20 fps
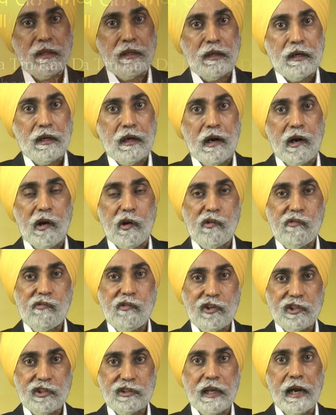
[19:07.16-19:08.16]
How
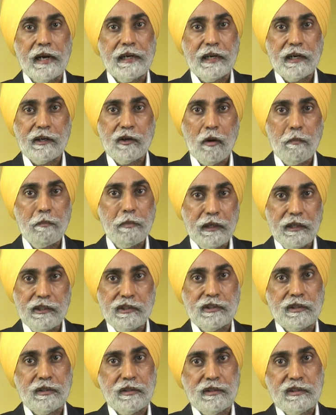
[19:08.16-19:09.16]
was that
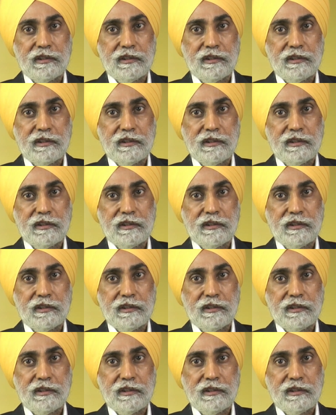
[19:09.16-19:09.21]
accomplished?